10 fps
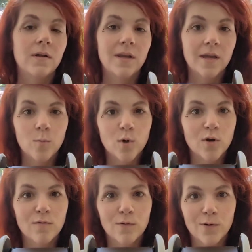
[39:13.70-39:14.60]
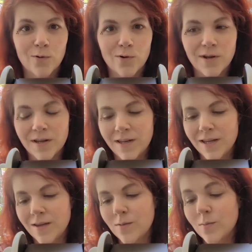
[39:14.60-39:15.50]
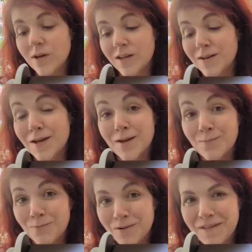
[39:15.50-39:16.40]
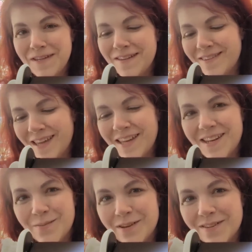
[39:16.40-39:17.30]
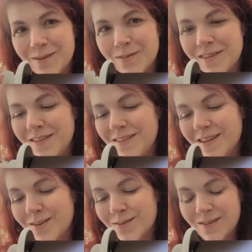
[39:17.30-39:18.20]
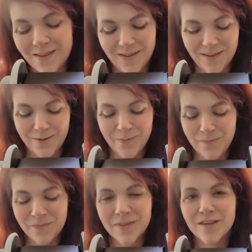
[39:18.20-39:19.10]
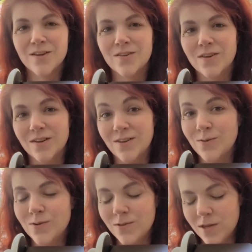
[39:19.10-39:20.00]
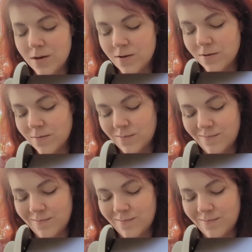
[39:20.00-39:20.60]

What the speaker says: a nightmare of a recording day, but I'm really excited about some of these sounds. So I'll talk to you all later.